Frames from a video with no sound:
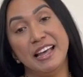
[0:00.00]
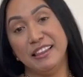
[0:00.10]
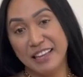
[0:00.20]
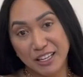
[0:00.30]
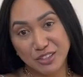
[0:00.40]

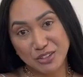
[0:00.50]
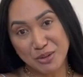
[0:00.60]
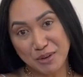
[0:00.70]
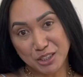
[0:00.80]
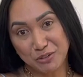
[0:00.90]
thank you so
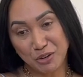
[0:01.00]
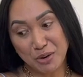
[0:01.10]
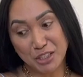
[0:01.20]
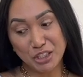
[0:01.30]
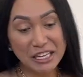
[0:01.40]
much for
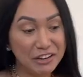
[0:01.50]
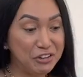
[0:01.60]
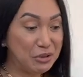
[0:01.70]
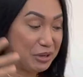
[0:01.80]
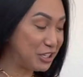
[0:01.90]
watching. If
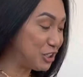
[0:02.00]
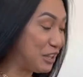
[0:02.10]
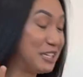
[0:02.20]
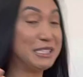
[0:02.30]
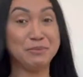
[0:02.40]
you reach
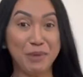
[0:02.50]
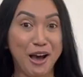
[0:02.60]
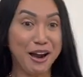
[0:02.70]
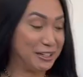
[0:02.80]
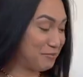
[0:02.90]
this
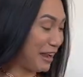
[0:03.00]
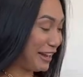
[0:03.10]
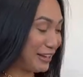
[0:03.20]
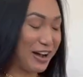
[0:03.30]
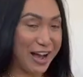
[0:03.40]
part, my
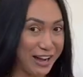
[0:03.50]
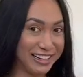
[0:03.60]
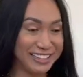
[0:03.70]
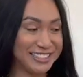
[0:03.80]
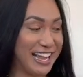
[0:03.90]
God,
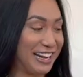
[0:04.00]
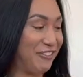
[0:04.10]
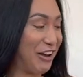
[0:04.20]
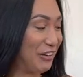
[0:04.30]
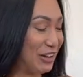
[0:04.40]
it's like a
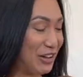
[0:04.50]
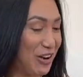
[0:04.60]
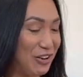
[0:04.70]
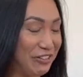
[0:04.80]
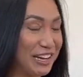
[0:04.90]
very
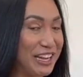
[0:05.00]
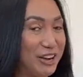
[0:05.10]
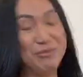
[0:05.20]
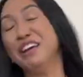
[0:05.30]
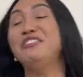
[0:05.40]
long
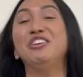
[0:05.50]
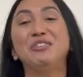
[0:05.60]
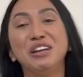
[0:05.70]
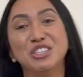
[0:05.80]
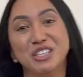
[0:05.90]
video. But if you
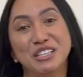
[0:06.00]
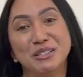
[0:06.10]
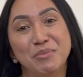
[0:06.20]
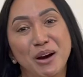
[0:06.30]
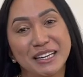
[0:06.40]
reach this
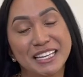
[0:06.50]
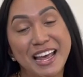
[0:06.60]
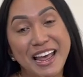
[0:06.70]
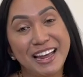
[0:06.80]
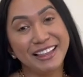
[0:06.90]
part,
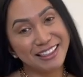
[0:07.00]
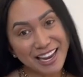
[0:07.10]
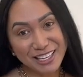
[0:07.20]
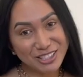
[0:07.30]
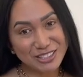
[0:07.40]

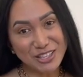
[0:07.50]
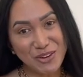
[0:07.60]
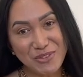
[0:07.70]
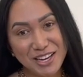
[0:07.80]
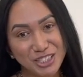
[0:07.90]
thank you so
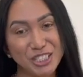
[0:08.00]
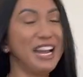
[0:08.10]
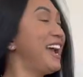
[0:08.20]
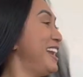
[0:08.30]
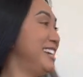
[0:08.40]
much.
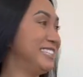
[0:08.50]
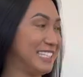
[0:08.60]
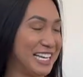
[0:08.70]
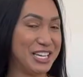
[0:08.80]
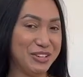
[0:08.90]
And I'll
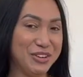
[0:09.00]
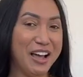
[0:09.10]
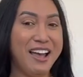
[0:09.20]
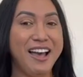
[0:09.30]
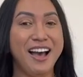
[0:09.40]
see you
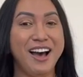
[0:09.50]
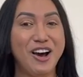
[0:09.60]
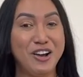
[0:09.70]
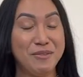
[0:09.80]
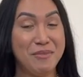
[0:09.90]

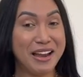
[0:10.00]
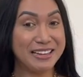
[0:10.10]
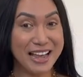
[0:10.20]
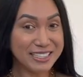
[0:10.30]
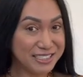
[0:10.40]
on my
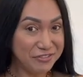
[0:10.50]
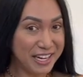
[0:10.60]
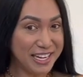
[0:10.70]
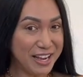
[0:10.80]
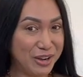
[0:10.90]
next
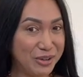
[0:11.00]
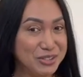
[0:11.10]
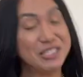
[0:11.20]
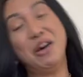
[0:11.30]
videos,